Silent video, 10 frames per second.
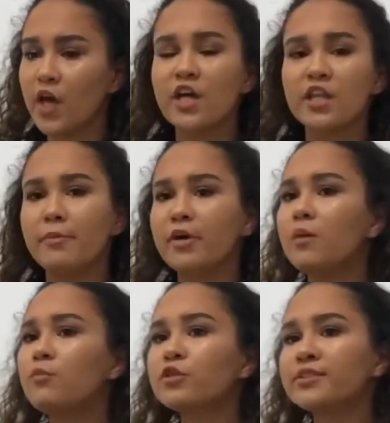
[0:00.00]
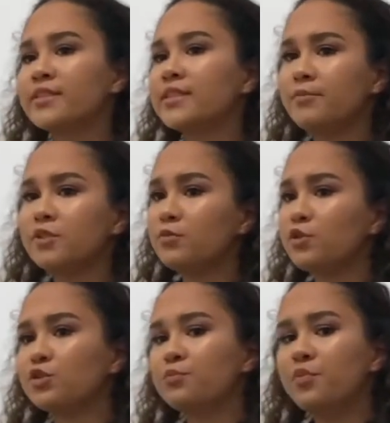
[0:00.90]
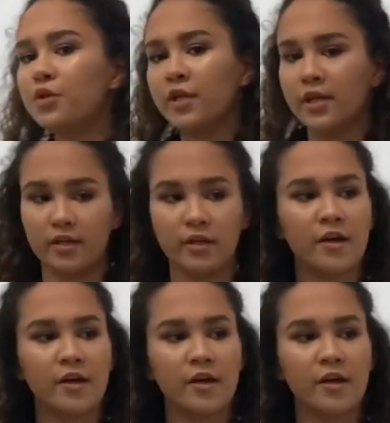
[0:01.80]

They become more susceptible to bullying,